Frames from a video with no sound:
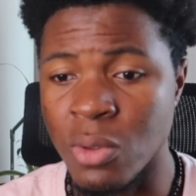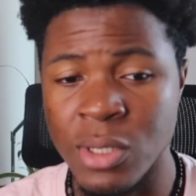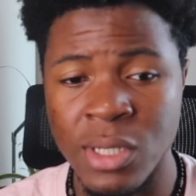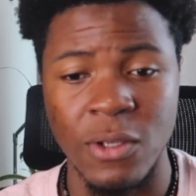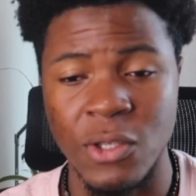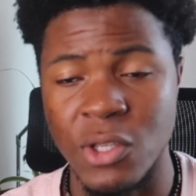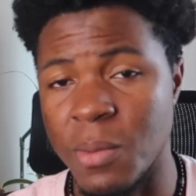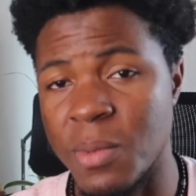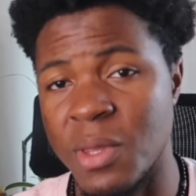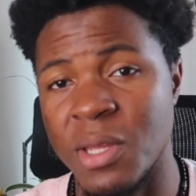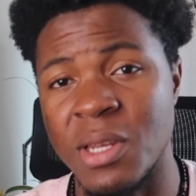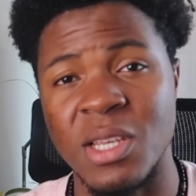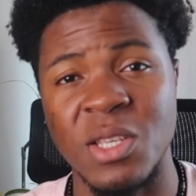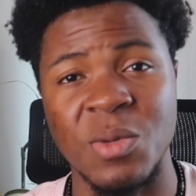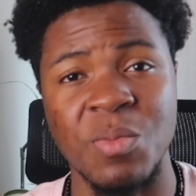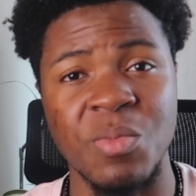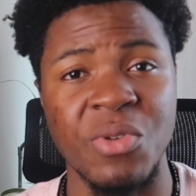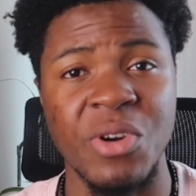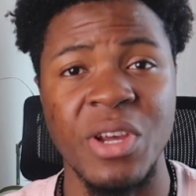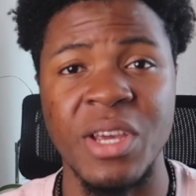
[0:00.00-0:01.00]
something is
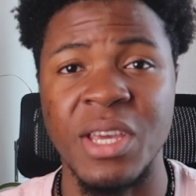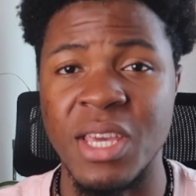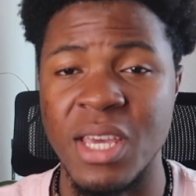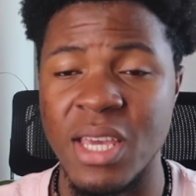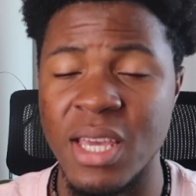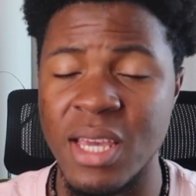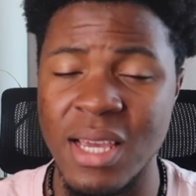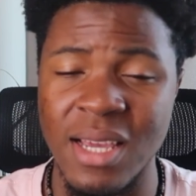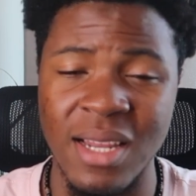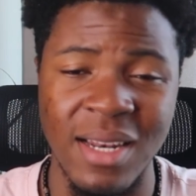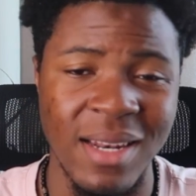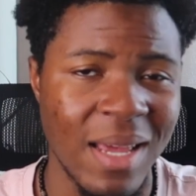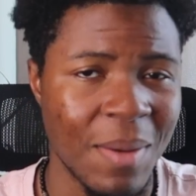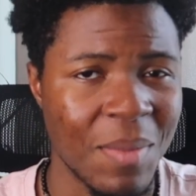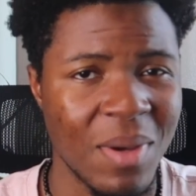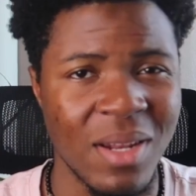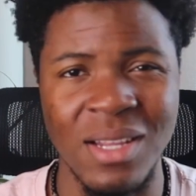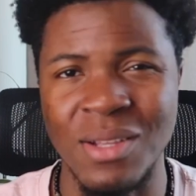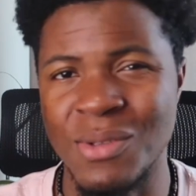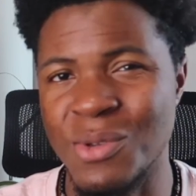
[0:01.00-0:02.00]
breaking. I
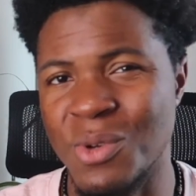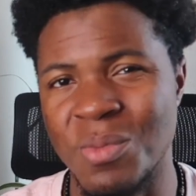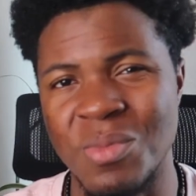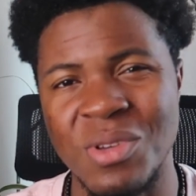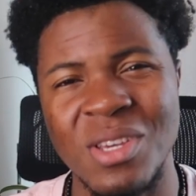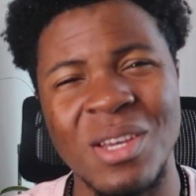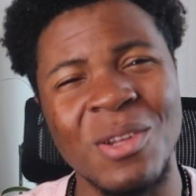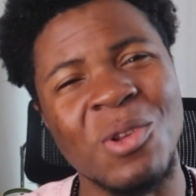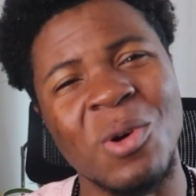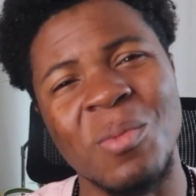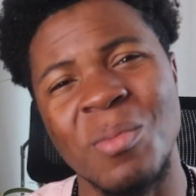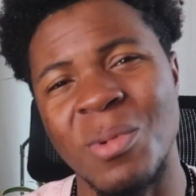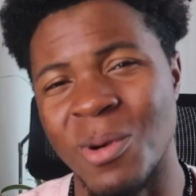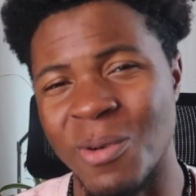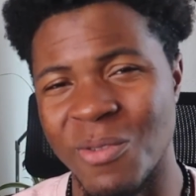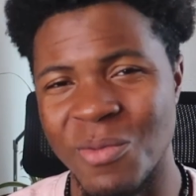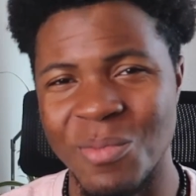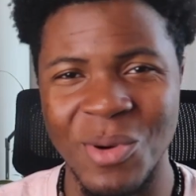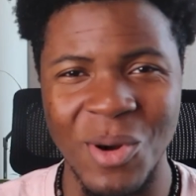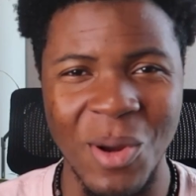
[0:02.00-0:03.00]
mean, it could be a number
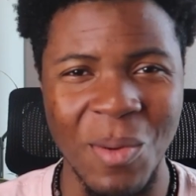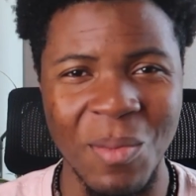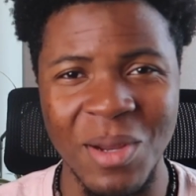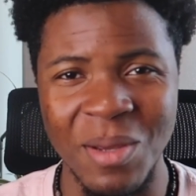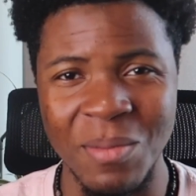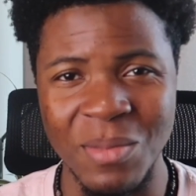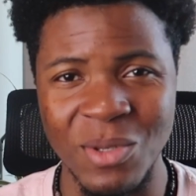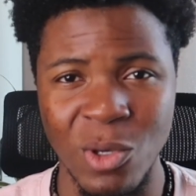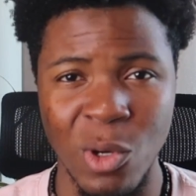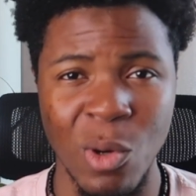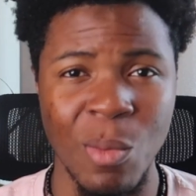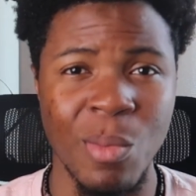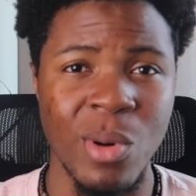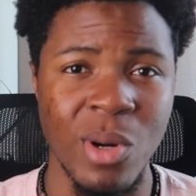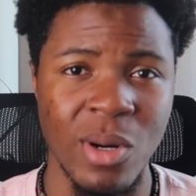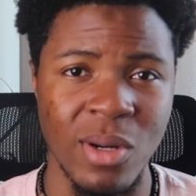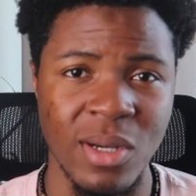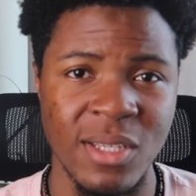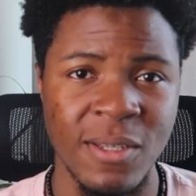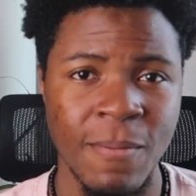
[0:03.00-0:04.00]
of problems or
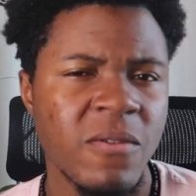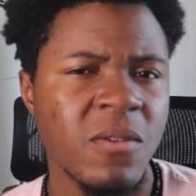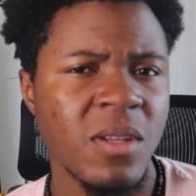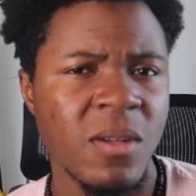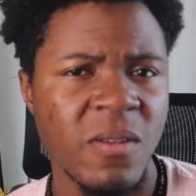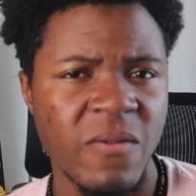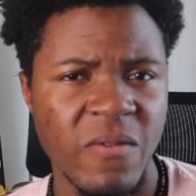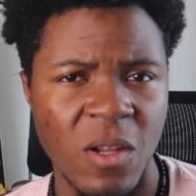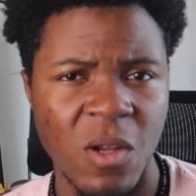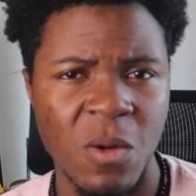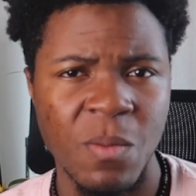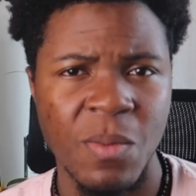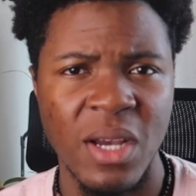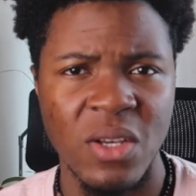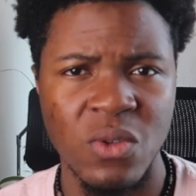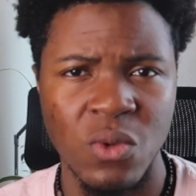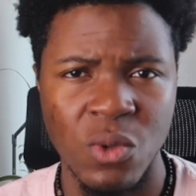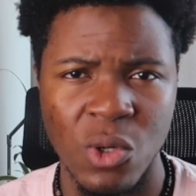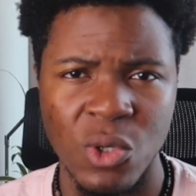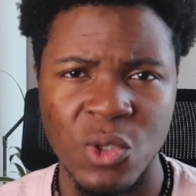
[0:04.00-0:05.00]
bugs. Front-end
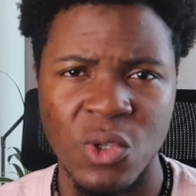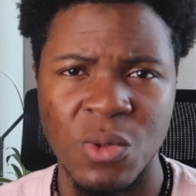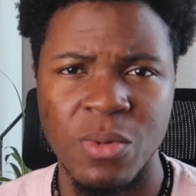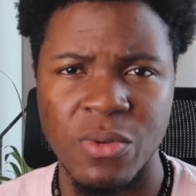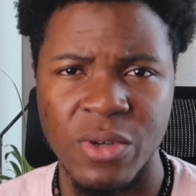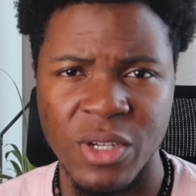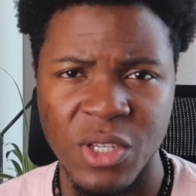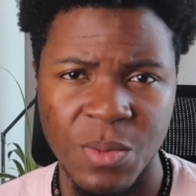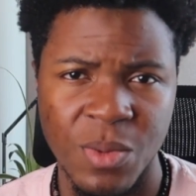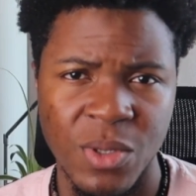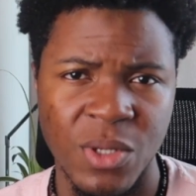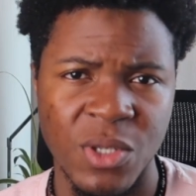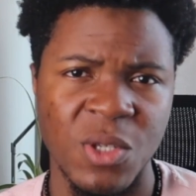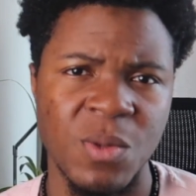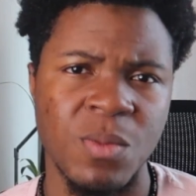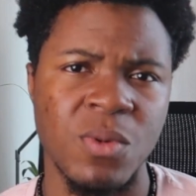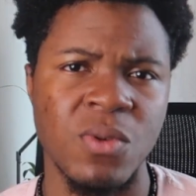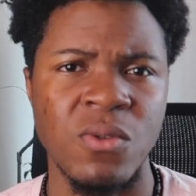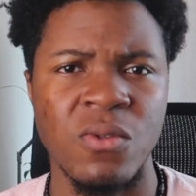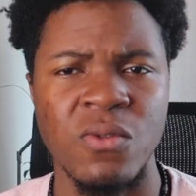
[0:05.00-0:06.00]
developers would also be
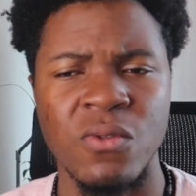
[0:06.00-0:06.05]
responsible